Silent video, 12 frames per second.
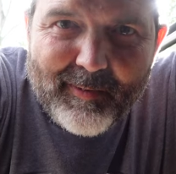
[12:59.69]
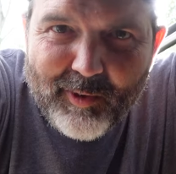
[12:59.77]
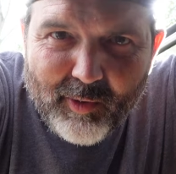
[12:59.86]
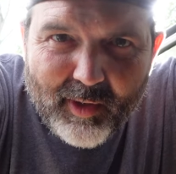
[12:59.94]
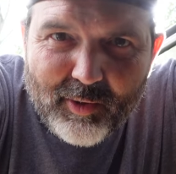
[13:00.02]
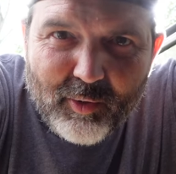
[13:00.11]
and
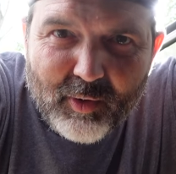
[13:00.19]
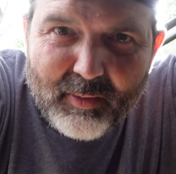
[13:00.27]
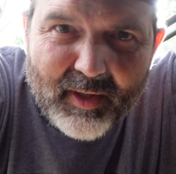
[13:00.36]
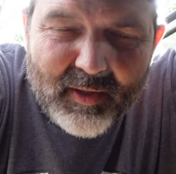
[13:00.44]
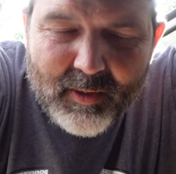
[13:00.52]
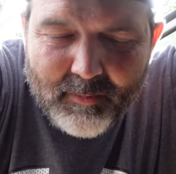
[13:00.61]
you're on a tour
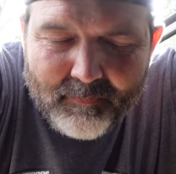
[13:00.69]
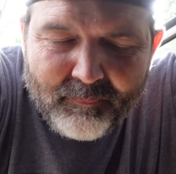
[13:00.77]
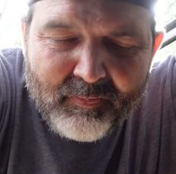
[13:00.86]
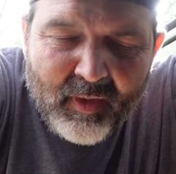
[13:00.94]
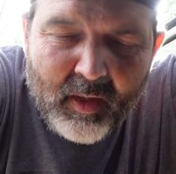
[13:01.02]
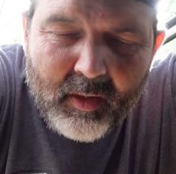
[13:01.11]
bus,
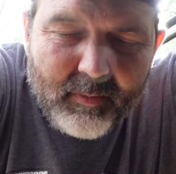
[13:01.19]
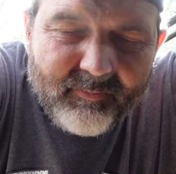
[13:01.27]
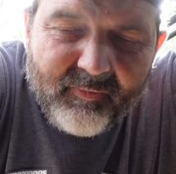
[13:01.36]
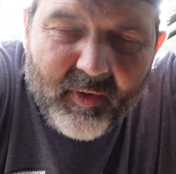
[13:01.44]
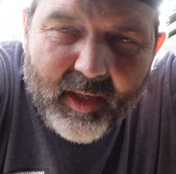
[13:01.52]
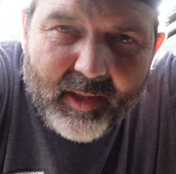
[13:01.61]

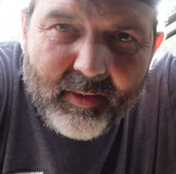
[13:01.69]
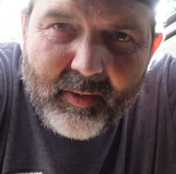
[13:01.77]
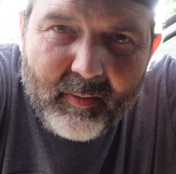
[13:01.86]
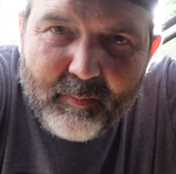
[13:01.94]
fine.